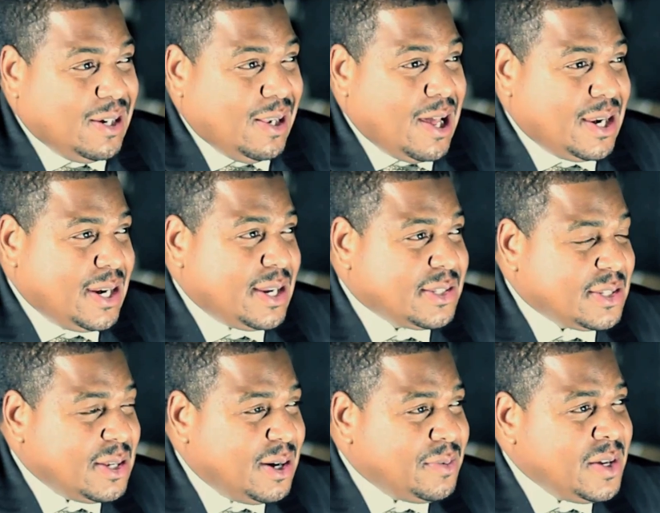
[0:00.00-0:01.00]
lot of that
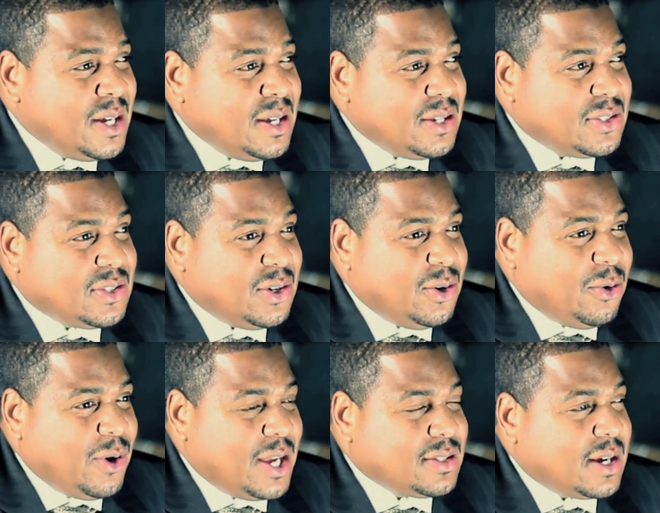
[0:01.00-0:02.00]
stuff.
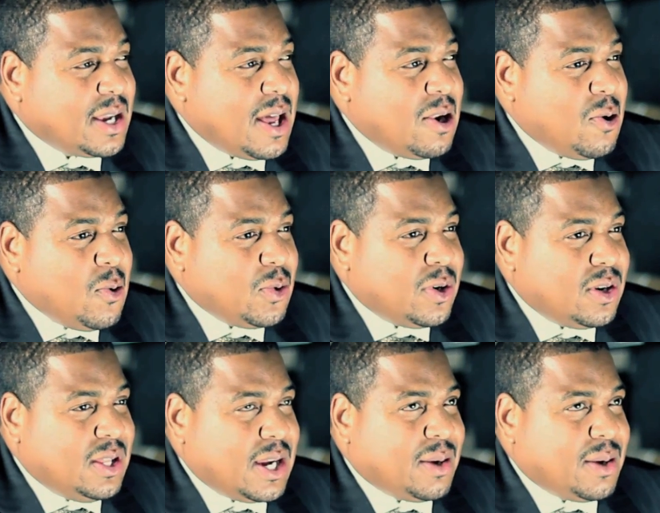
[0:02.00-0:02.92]
So as I got older, like